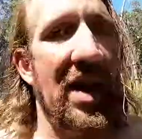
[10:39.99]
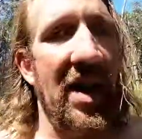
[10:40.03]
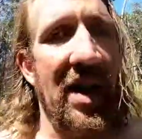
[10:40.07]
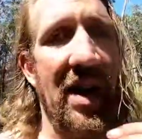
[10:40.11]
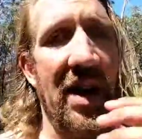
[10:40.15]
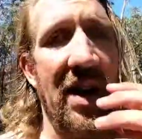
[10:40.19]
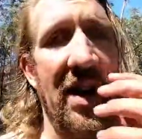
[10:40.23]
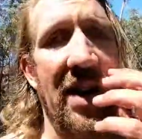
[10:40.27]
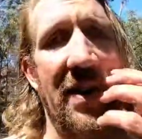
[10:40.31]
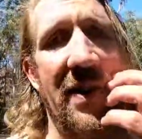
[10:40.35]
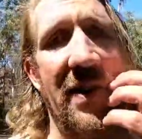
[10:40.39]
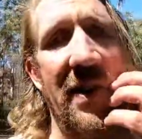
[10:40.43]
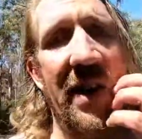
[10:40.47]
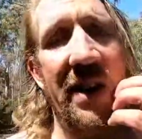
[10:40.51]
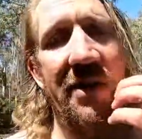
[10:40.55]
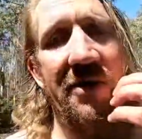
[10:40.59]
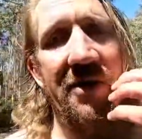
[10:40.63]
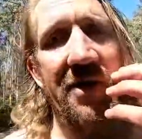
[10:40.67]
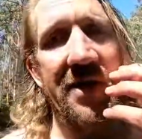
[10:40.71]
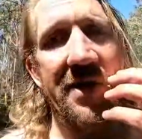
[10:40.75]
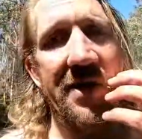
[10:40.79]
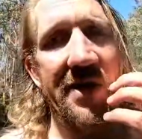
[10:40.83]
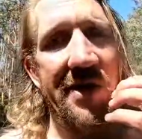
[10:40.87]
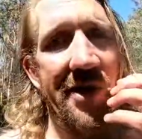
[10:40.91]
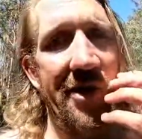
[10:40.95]

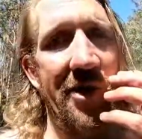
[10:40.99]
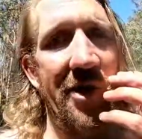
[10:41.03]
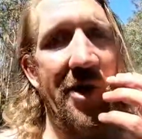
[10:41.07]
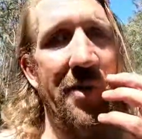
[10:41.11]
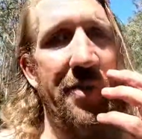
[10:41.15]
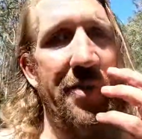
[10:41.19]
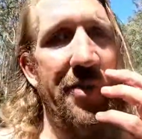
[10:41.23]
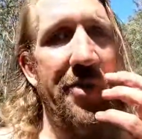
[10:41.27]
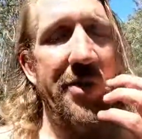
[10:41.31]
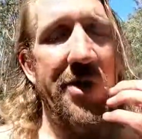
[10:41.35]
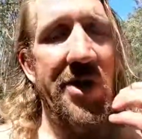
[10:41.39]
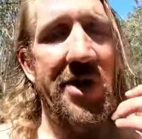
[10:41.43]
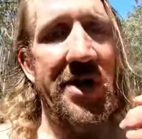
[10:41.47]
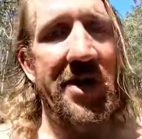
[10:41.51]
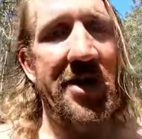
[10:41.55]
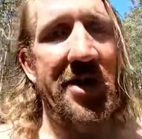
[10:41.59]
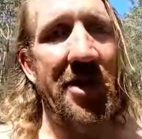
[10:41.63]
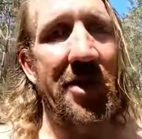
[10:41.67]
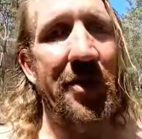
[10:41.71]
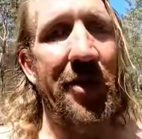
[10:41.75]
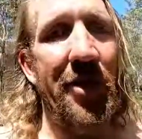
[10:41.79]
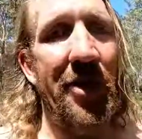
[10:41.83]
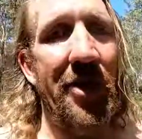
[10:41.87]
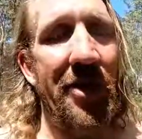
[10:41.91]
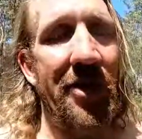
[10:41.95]
Larry's Loop, which is
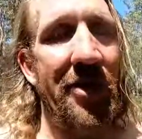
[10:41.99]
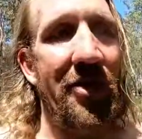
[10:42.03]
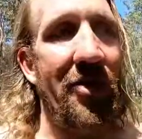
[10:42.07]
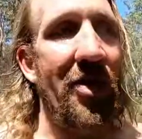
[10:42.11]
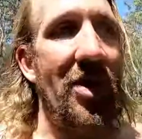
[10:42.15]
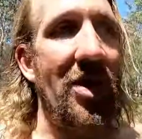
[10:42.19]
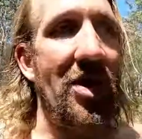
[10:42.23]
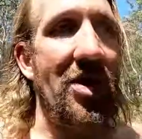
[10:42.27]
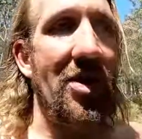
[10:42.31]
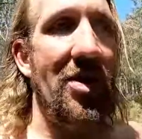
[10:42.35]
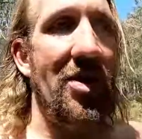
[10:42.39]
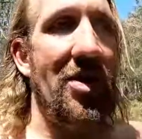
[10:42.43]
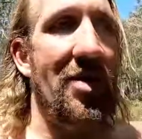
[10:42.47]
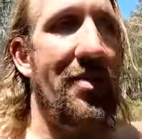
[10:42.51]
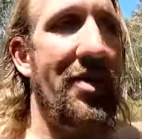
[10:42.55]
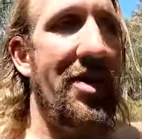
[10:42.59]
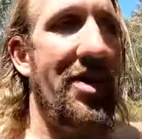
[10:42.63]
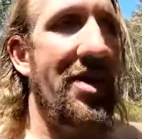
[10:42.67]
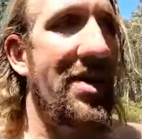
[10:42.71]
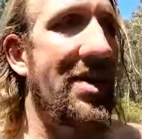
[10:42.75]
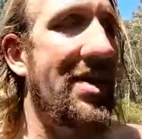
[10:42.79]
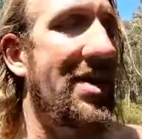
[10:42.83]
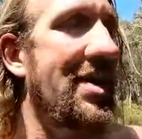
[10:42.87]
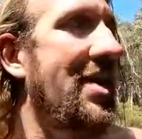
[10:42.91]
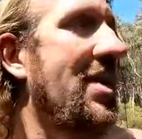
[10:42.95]
2.3
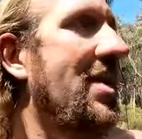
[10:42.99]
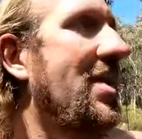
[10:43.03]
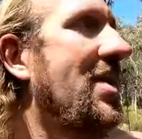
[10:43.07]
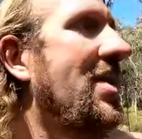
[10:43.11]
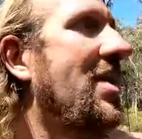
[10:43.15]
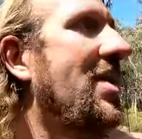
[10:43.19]
kilometers.